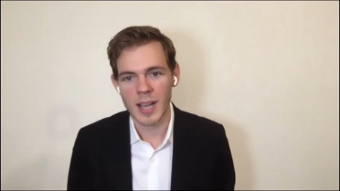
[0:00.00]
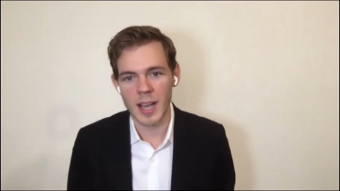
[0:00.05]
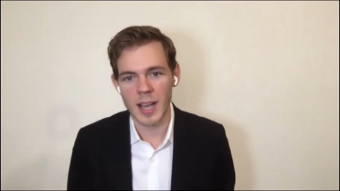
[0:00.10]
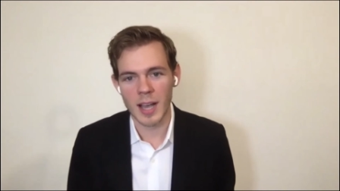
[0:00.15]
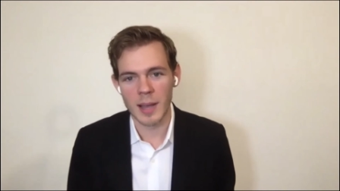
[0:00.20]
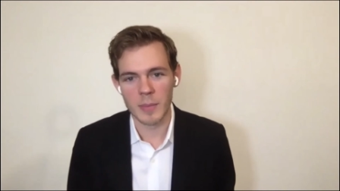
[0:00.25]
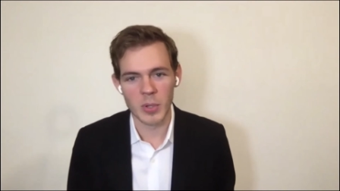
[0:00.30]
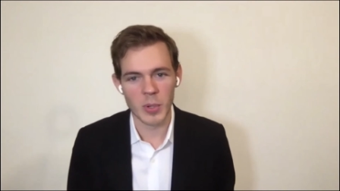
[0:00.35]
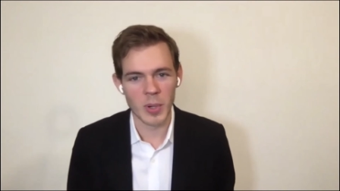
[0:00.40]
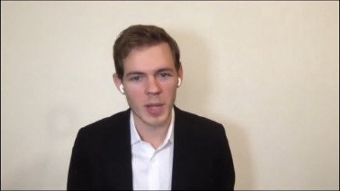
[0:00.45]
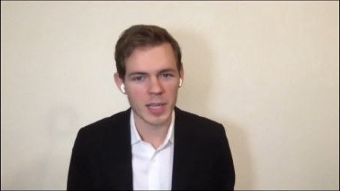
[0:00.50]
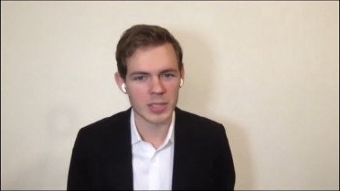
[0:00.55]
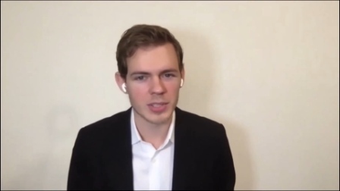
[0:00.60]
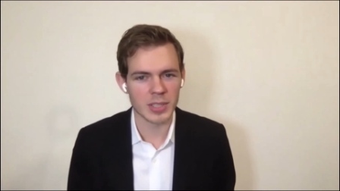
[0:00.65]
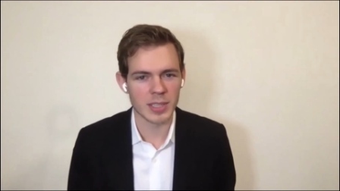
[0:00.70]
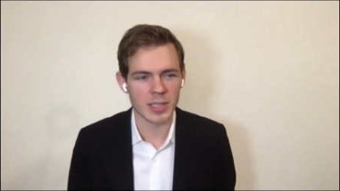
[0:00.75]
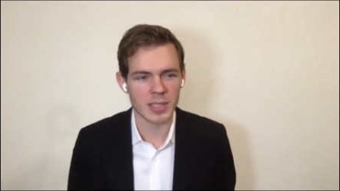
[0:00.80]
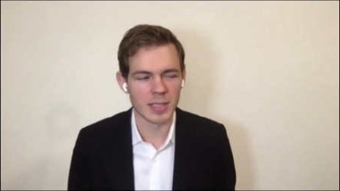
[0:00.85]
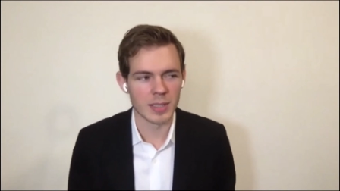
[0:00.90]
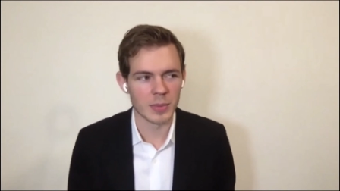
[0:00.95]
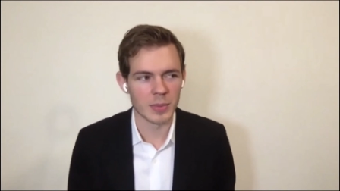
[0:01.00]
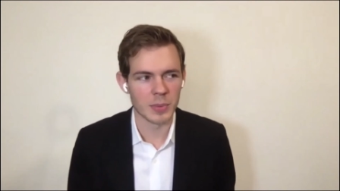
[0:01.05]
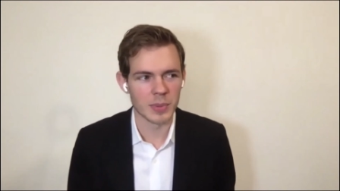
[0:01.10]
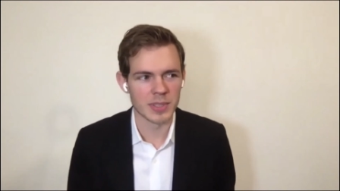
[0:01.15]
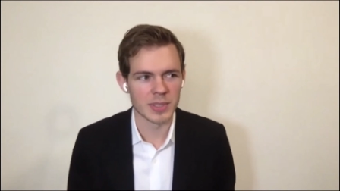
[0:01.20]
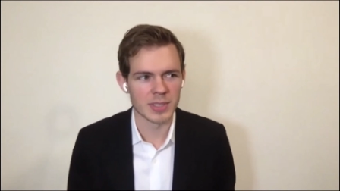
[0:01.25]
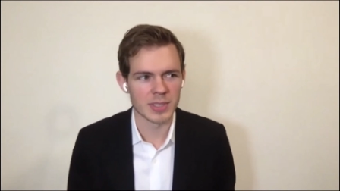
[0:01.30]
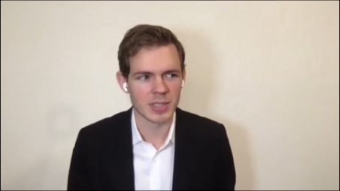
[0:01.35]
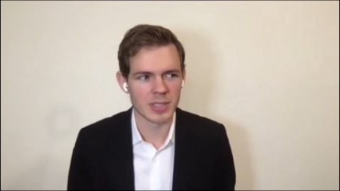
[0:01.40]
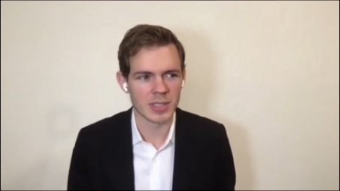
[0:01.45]
who actually
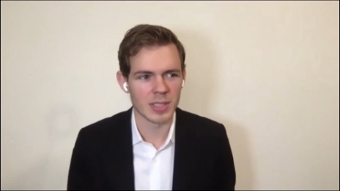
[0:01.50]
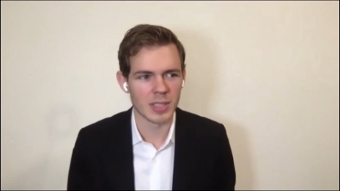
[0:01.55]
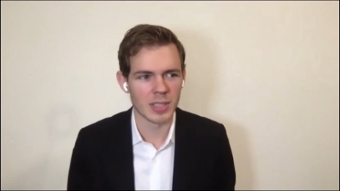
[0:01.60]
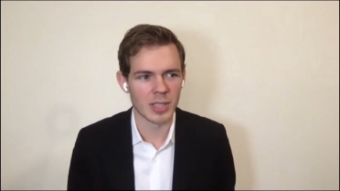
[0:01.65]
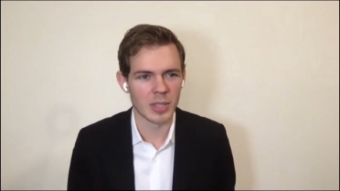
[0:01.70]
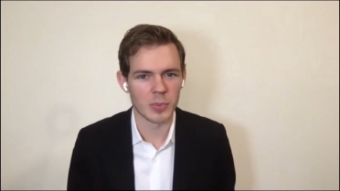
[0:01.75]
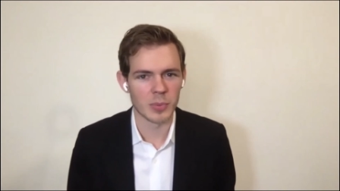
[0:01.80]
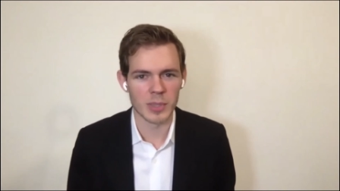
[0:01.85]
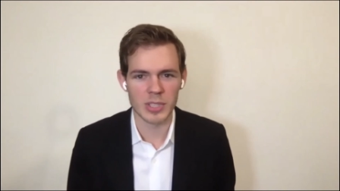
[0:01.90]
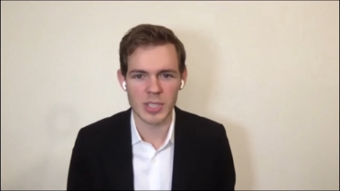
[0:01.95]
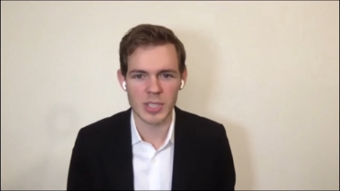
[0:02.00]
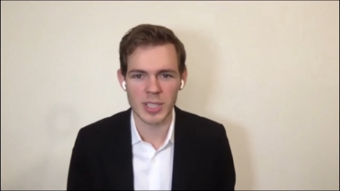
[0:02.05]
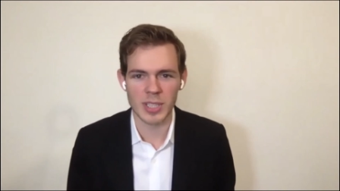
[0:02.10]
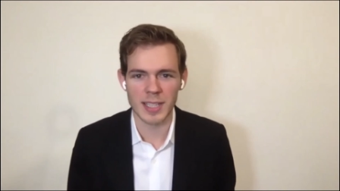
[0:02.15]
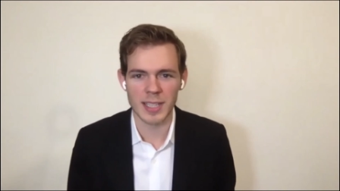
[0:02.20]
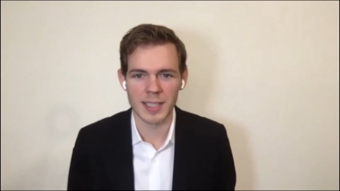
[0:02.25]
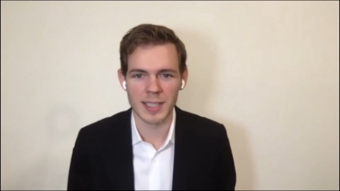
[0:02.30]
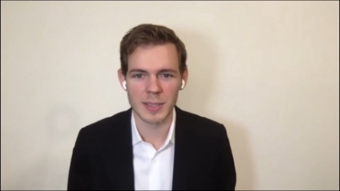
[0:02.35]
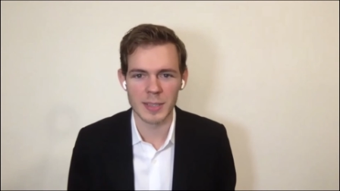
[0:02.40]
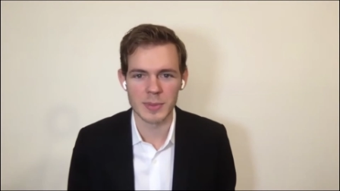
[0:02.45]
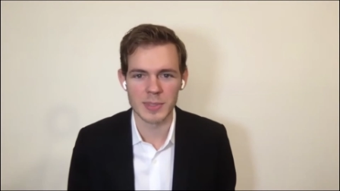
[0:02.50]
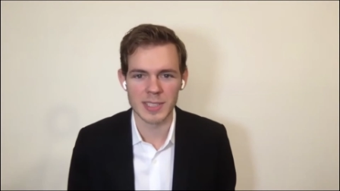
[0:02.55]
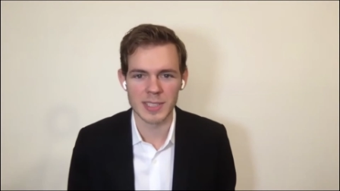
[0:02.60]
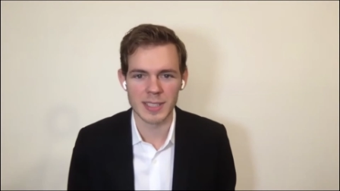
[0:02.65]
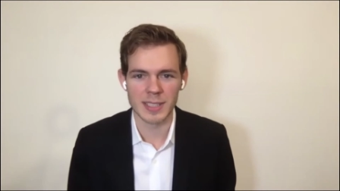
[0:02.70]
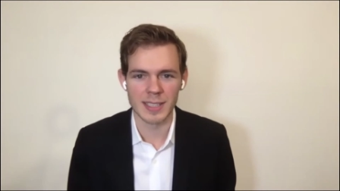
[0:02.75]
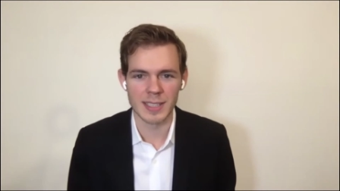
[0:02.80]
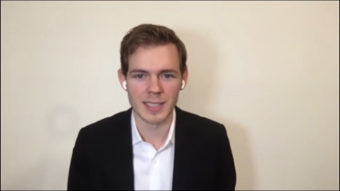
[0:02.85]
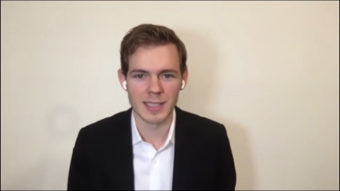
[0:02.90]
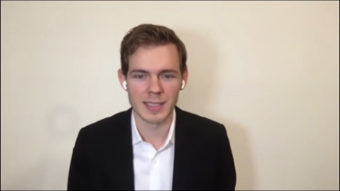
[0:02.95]
was he was
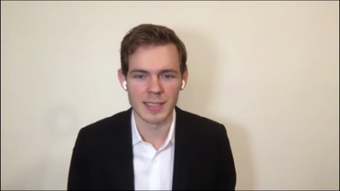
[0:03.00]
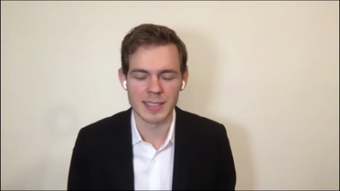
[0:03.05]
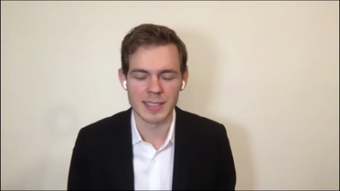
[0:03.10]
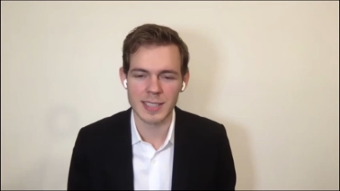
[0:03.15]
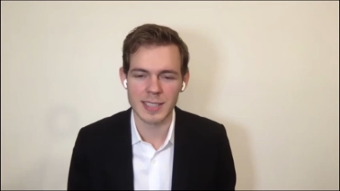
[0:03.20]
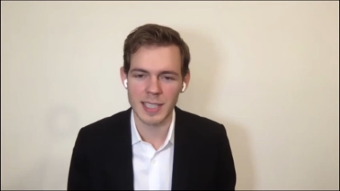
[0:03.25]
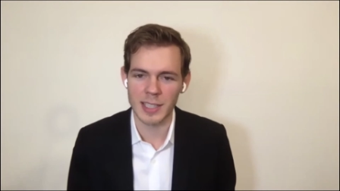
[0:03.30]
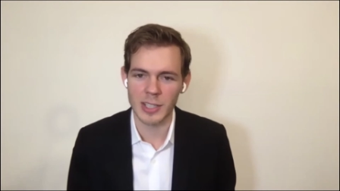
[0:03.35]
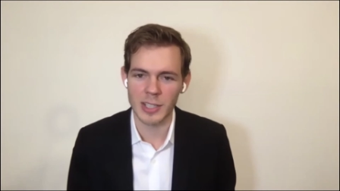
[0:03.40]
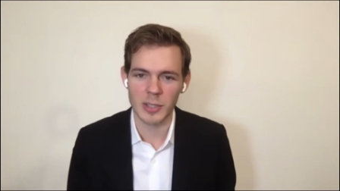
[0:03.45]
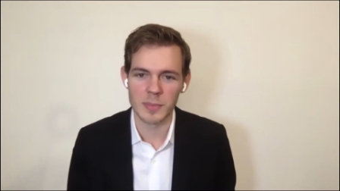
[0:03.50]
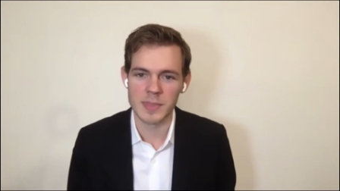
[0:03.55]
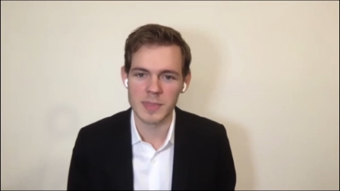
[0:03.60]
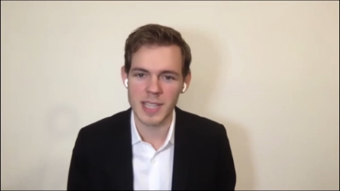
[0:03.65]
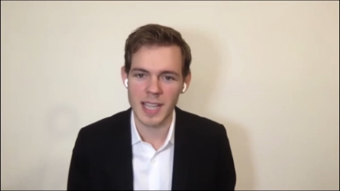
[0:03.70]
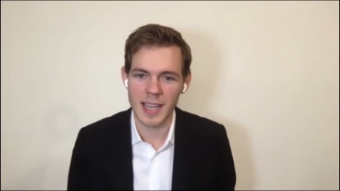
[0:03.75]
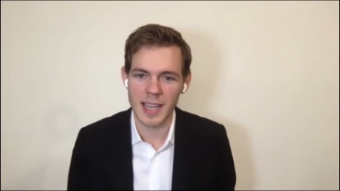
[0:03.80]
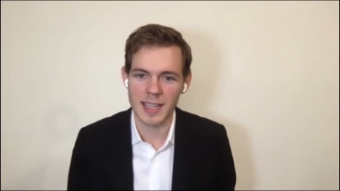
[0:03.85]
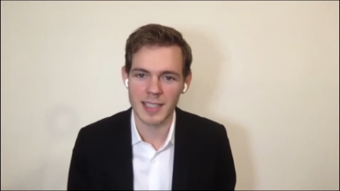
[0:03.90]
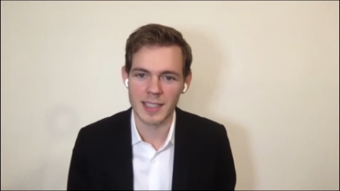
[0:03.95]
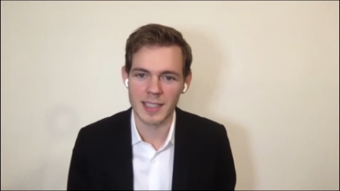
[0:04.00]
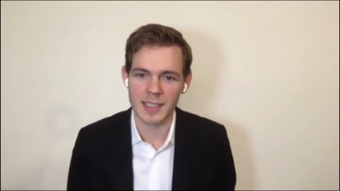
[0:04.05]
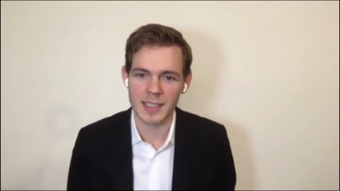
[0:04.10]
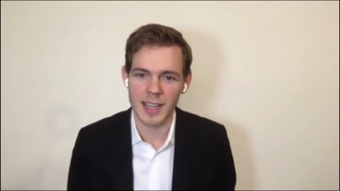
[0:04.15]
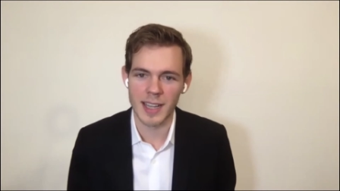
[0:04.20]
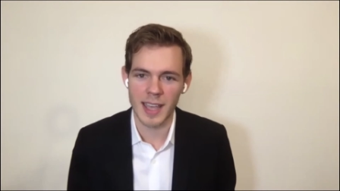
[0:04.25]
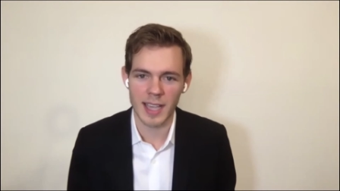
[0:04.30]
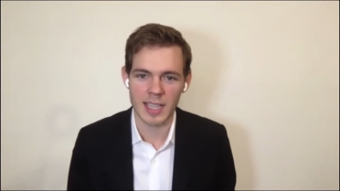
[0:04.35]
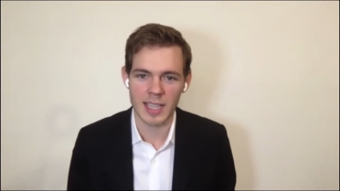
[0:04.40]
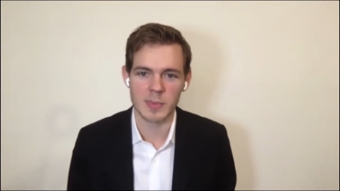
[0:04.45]
a stay-at-home dad and an
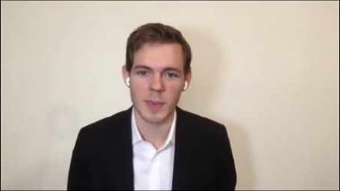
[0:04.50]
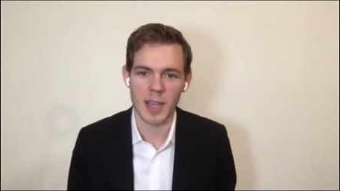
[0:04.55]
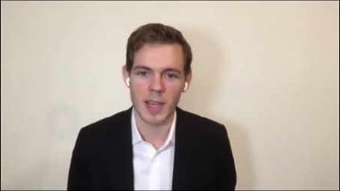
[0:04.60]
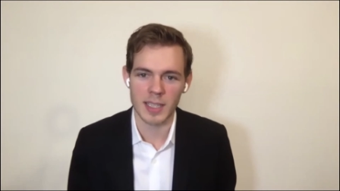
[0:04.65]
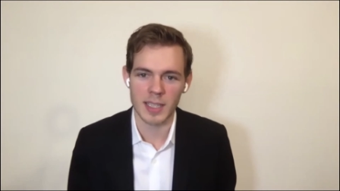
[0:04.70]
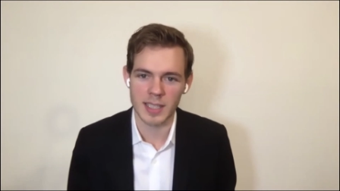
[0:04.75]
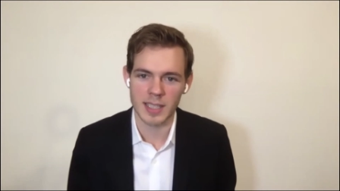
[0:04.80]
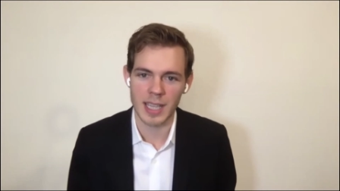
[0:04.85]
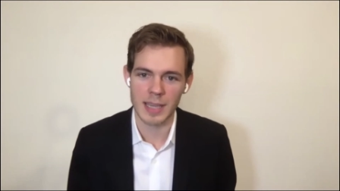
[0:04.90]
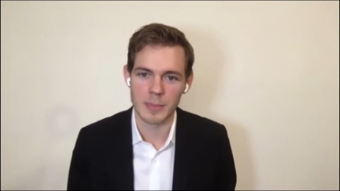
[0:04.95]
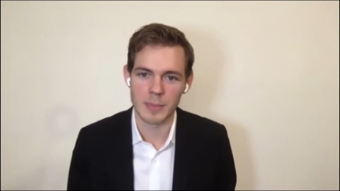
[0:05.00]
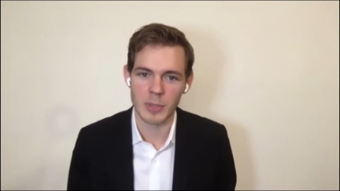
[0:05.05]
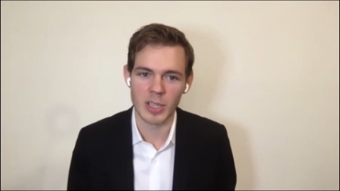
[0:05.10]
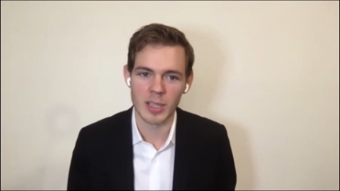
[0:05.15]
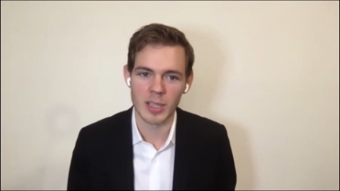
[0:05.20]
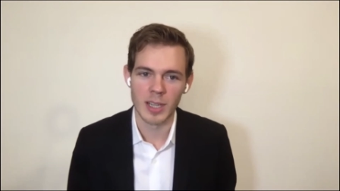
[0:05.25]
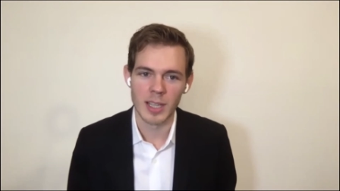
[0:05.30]
Xbox gamer.